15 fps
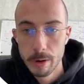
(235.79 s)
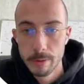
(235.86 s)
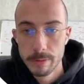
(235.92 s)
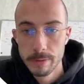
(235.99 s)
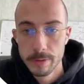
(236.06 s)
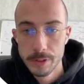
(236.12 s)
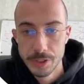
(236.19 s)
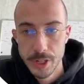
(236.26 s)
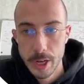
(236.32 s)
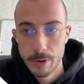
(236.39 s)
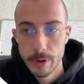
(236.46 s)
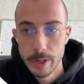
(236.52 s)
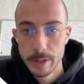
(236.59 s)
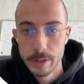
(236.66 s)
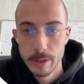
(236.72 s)
of
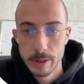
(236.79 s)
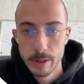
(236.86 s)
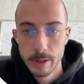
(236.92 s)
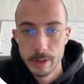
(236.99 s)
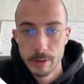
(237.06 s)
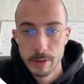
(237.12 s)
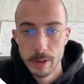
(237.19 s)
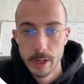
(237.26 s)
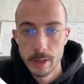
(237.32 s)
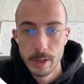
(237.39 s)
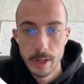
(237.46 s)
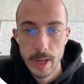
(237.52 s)
generate, right?